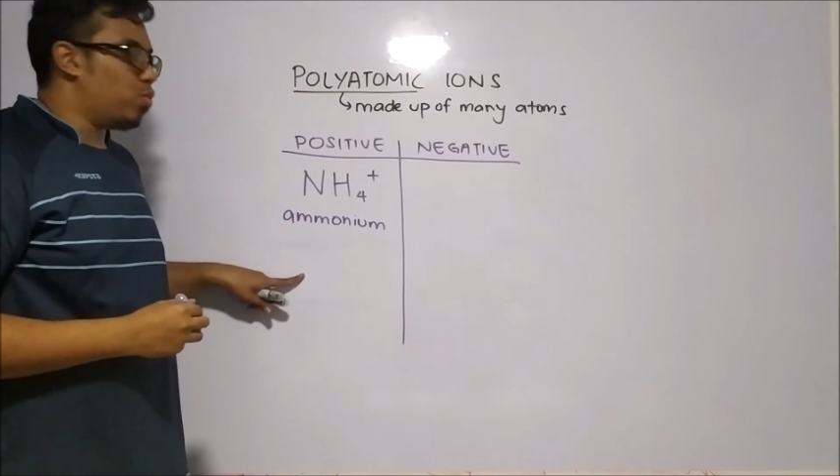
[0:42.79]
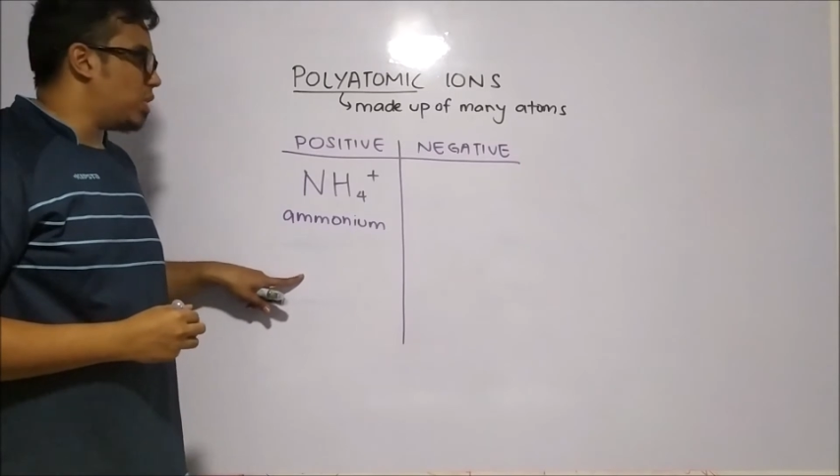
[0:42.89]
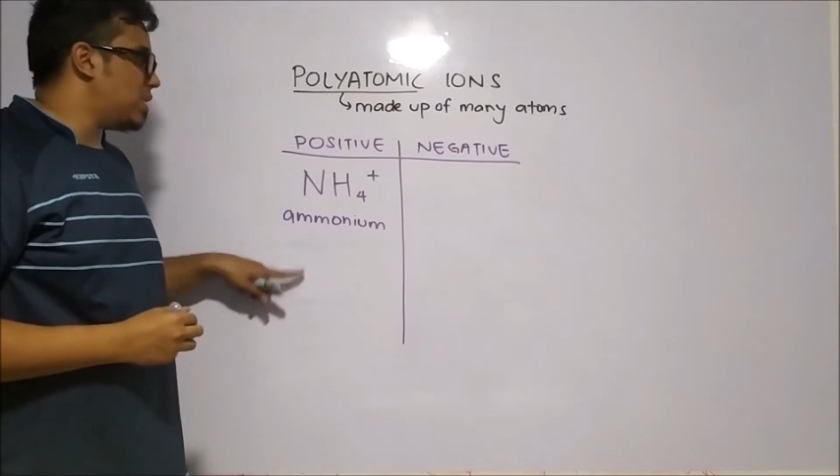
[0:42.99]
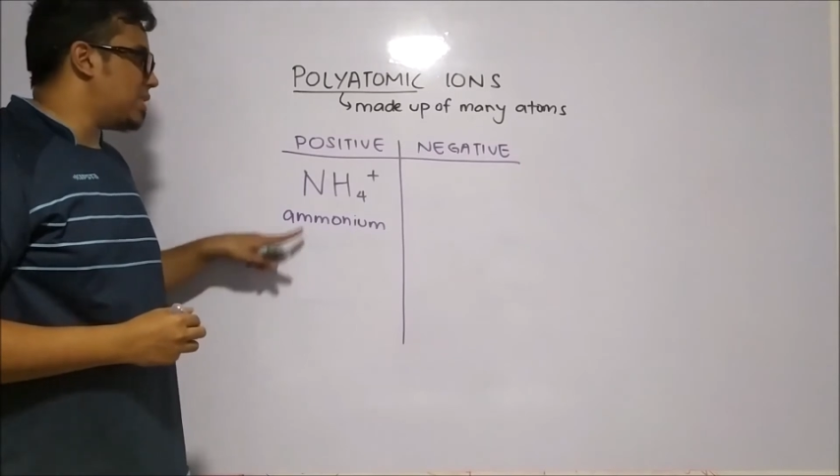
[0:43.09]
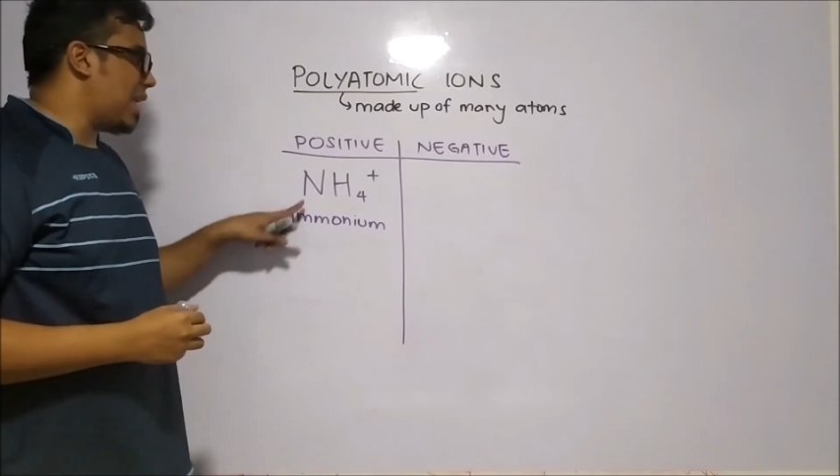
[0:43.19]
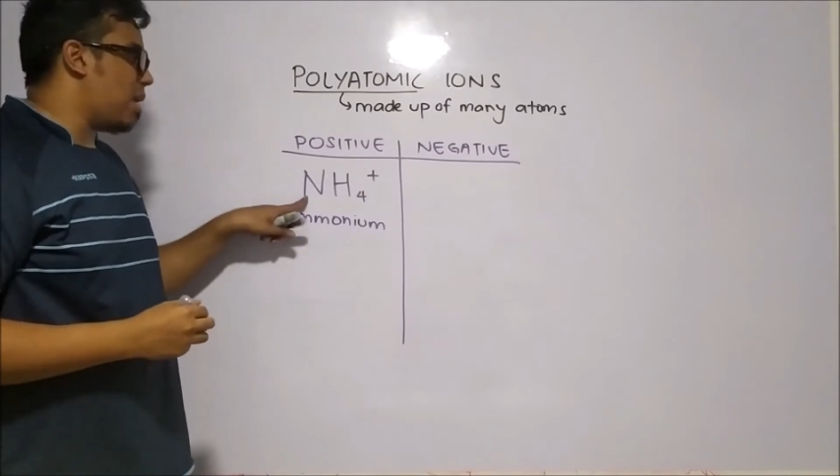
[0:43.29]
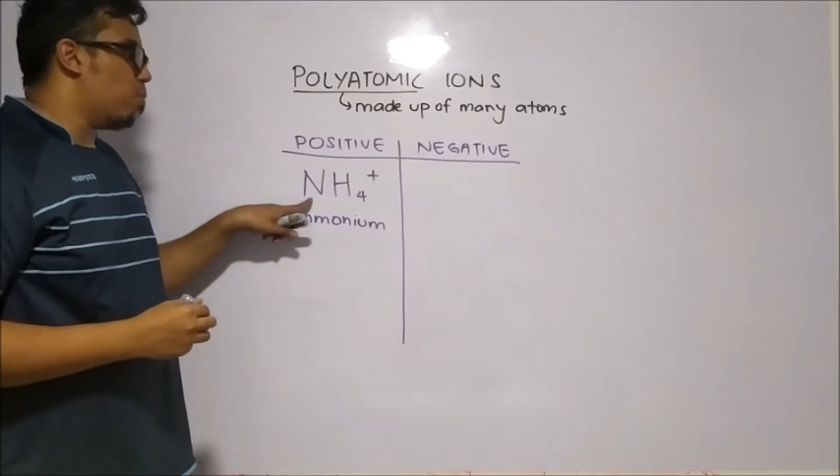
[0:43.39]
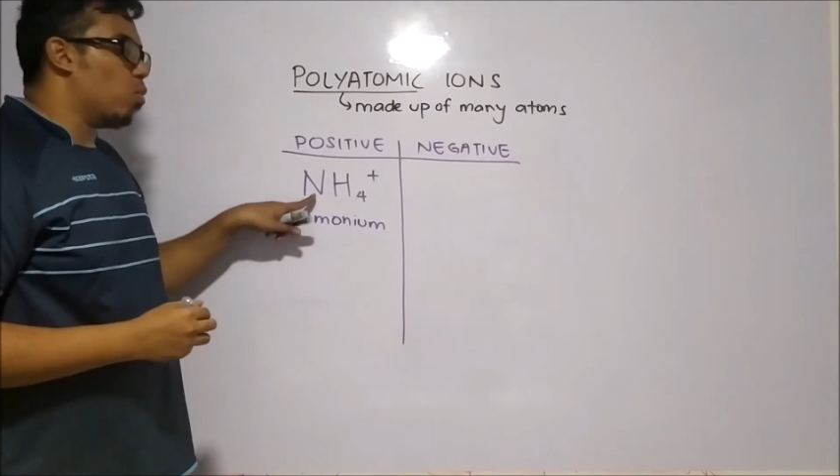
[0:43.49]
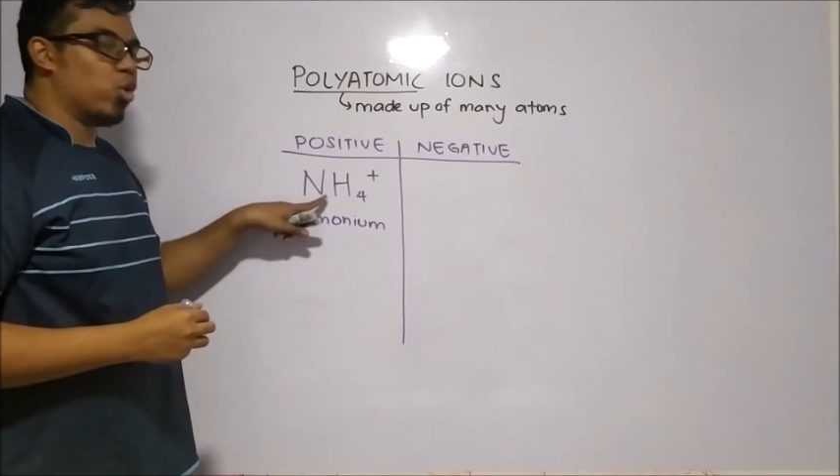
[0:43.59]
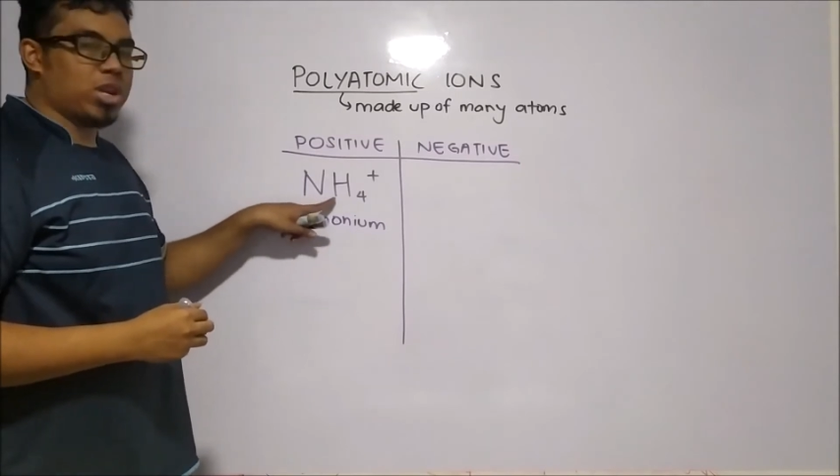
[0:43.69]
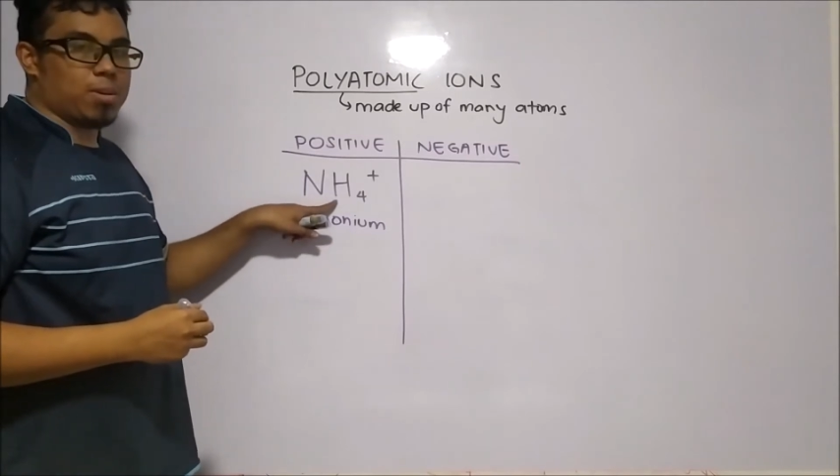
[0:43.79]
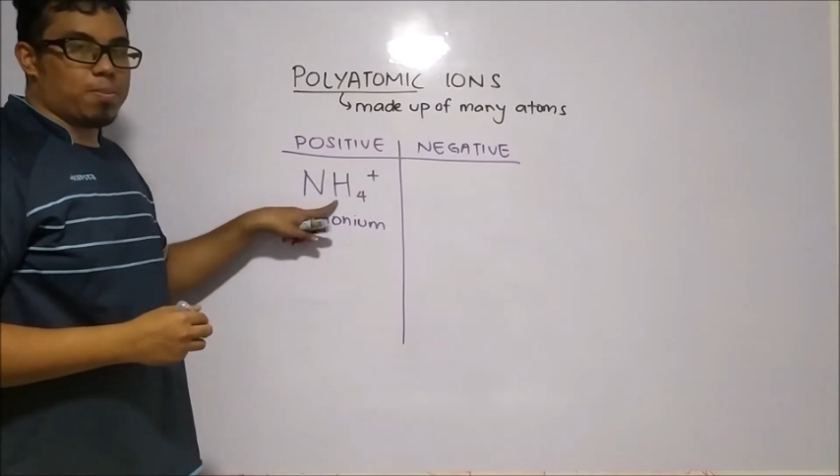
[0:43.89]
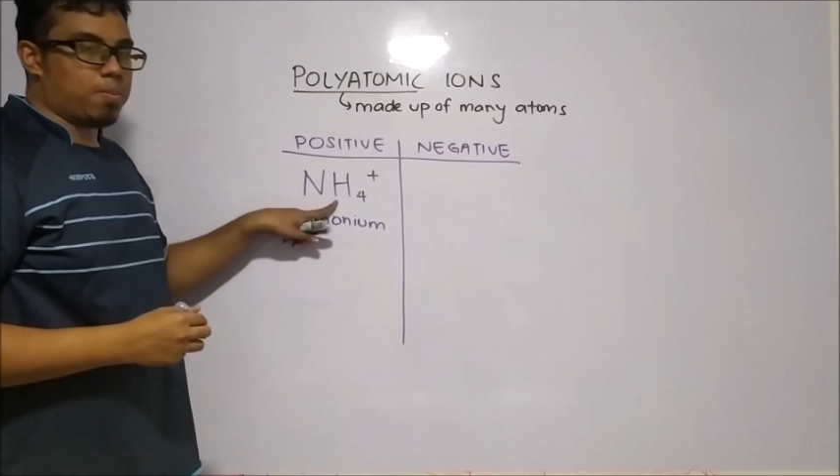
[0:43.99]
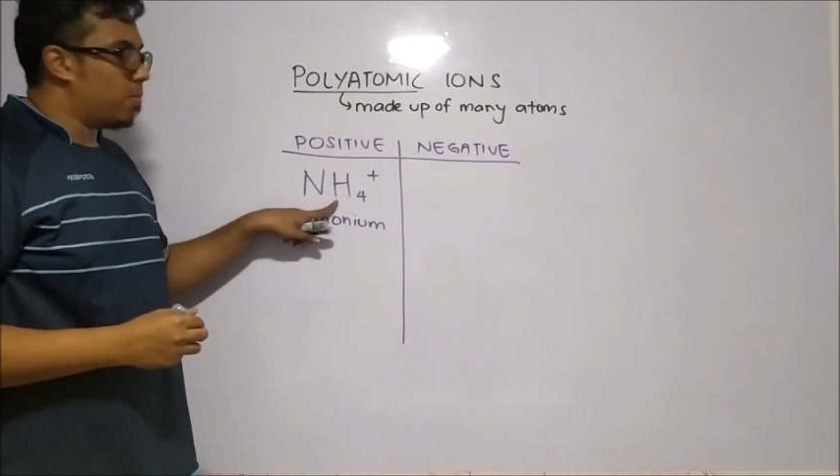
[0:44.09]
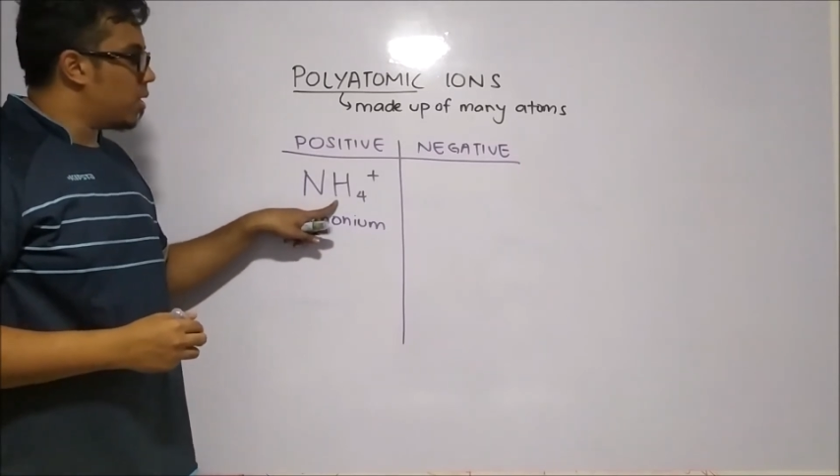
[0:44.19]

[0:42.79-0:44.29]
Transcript: which is ammonium,